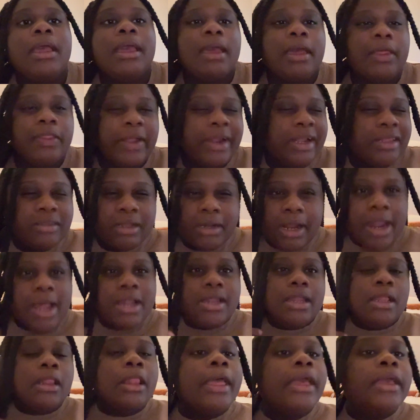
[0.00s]
And like I said, I
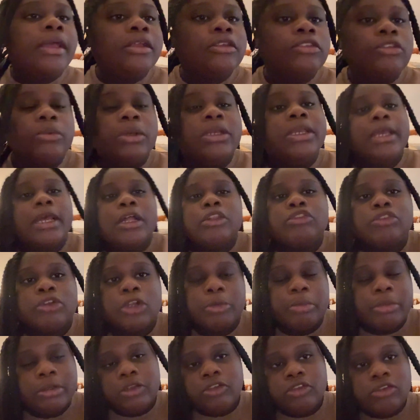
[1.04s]
didn't like it, so we canceled
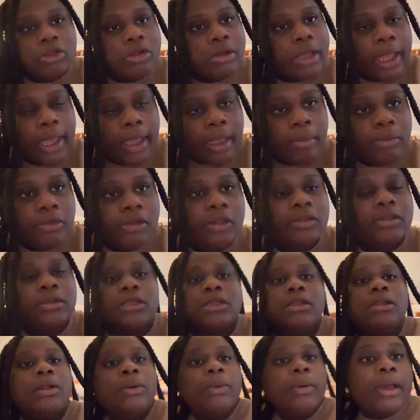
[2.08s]
it, but it still came. So I was like,
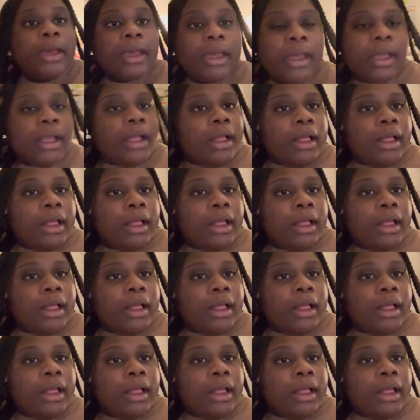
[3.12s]
you know what?